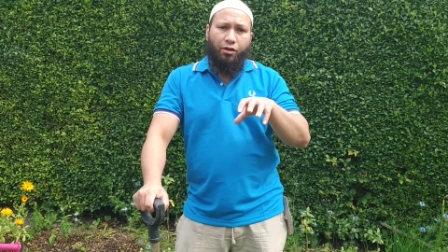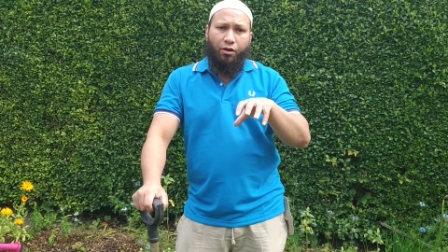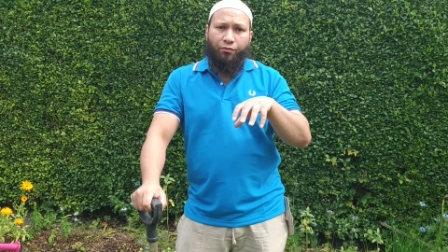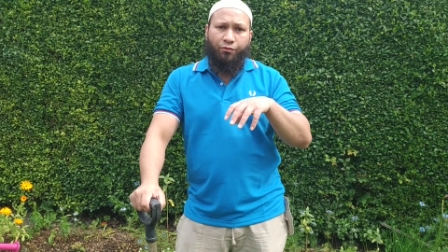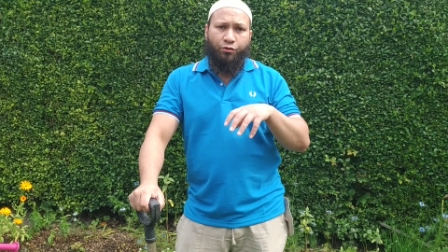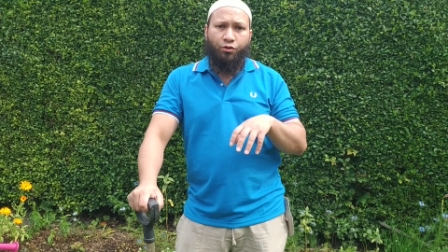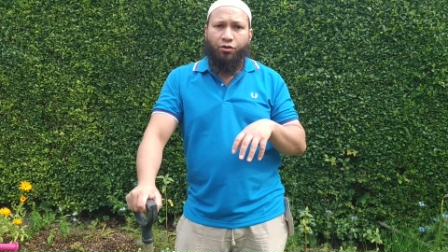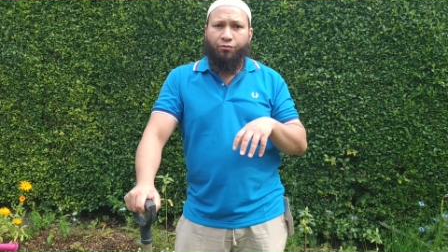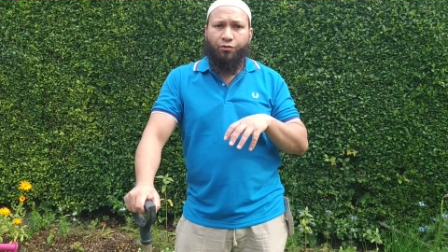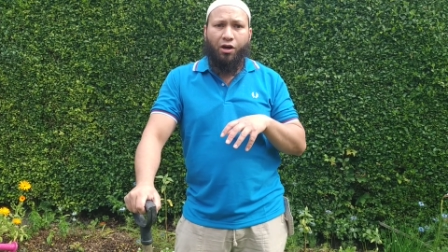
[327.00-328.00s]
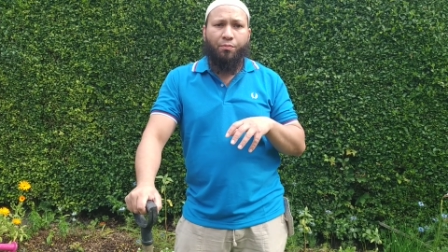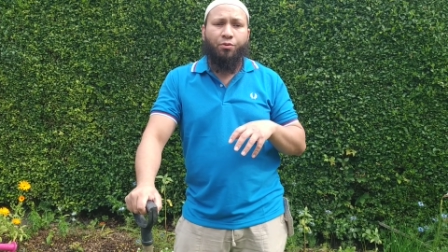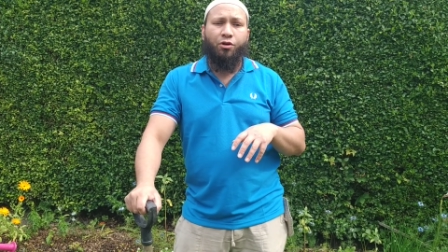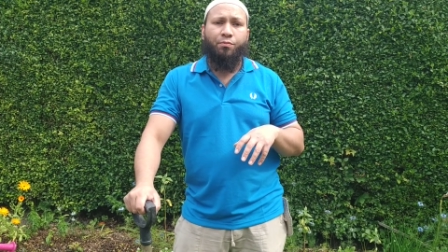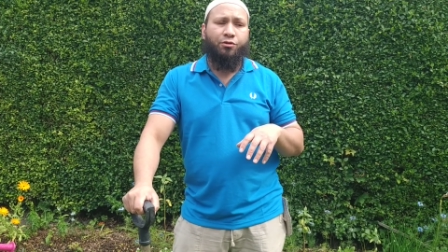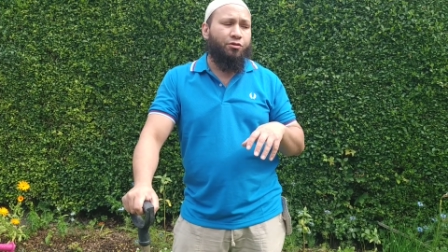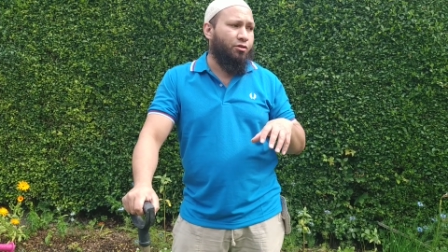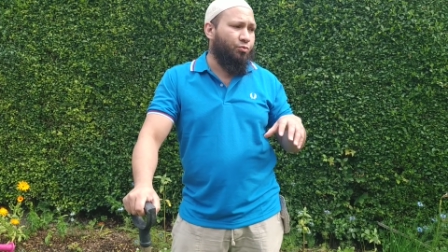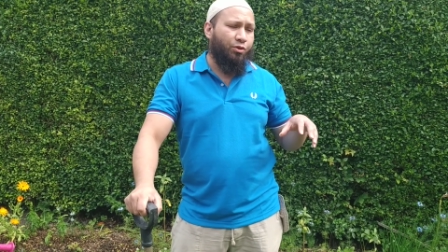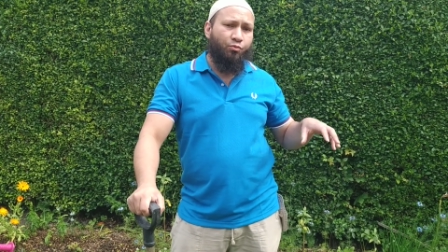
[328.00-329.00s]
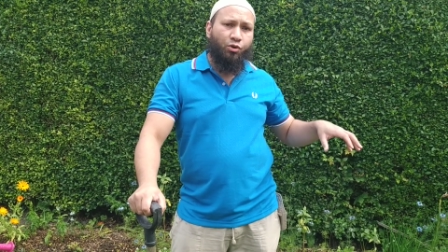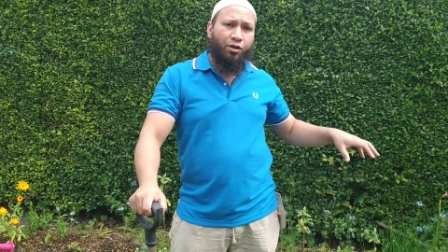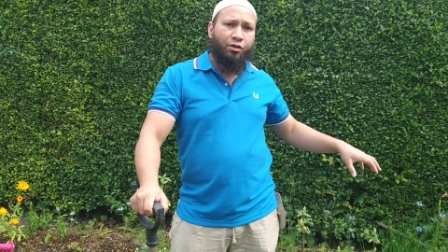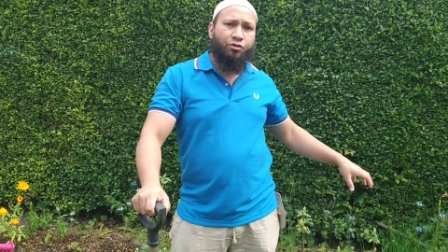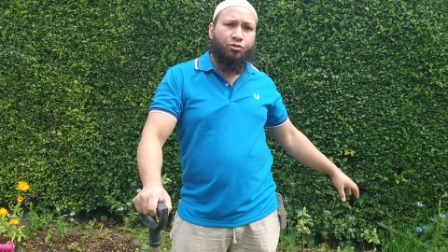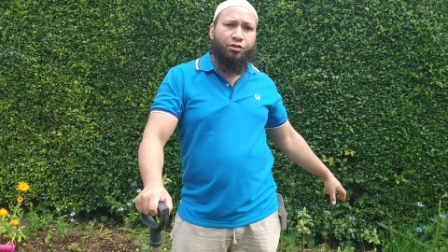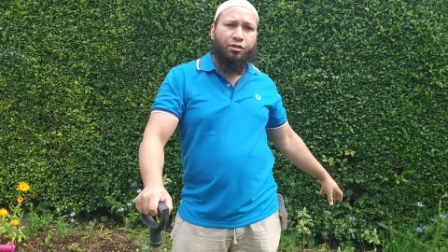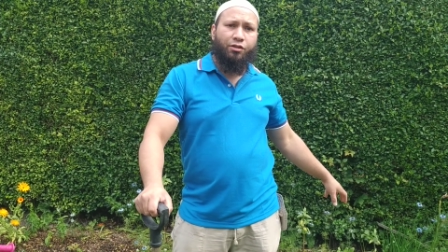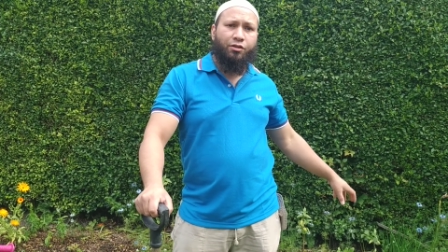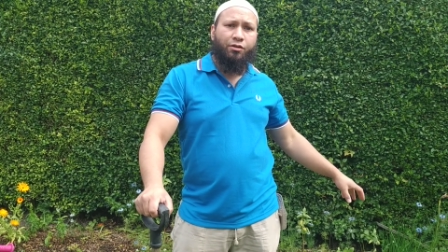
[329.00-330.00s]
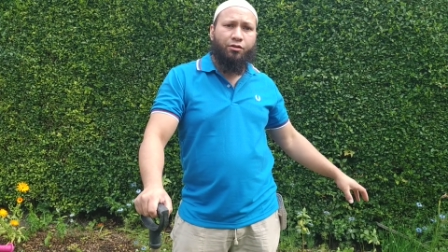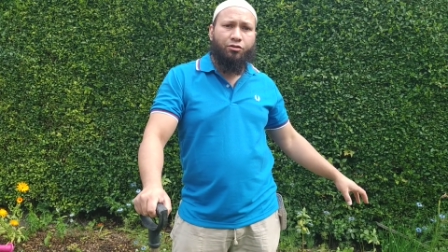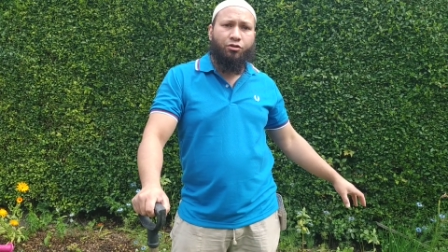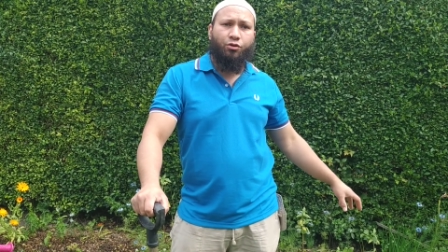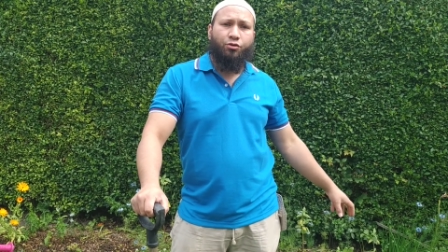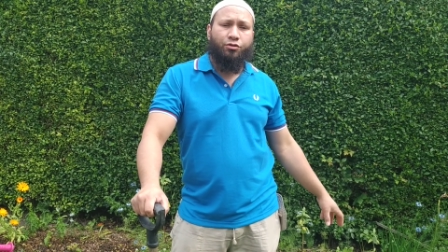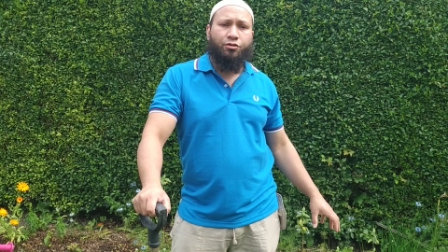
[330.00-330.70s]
for for our purposes when we're treating slugs